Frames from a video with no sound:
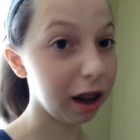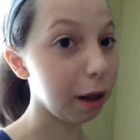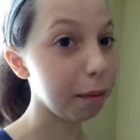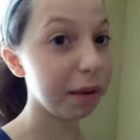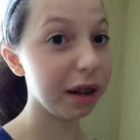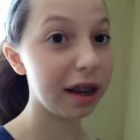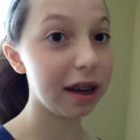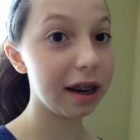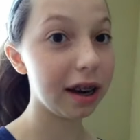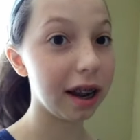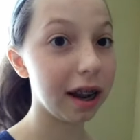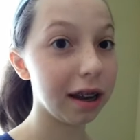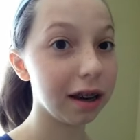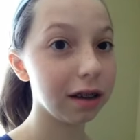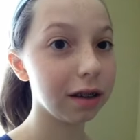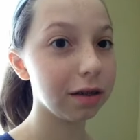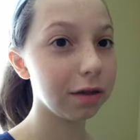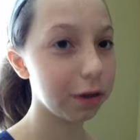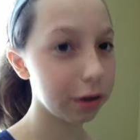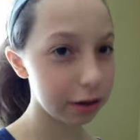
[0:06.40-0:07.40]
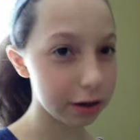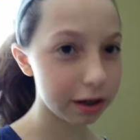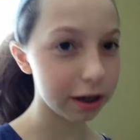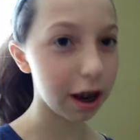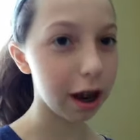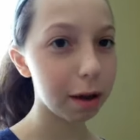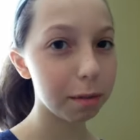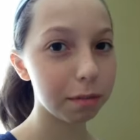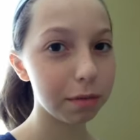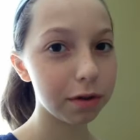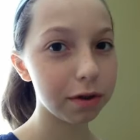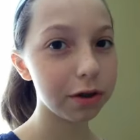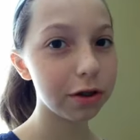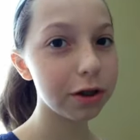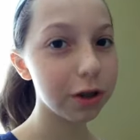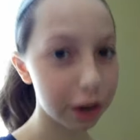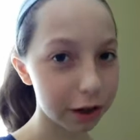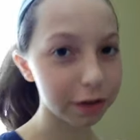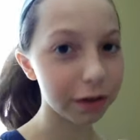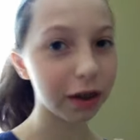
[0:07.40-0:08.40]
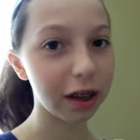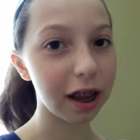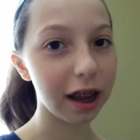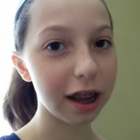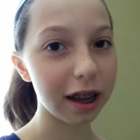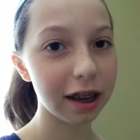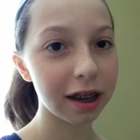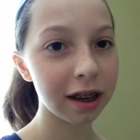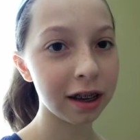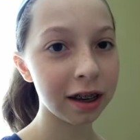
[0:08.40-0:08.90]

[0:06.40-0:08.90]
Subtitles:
a lot planned today. First stop, Chick-fil-A.